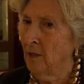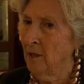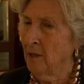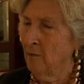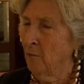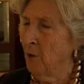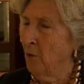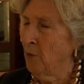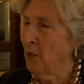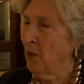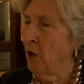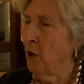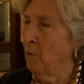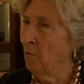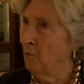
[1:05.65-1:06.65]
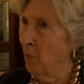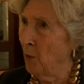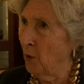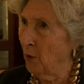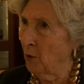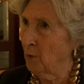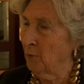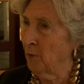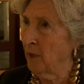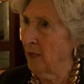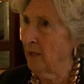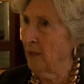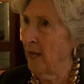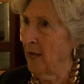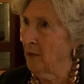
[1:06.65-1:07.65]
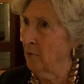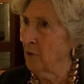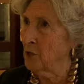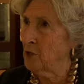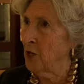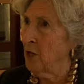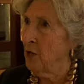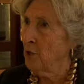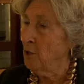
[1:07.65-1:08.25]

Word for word: kind of what we call boilerplate language.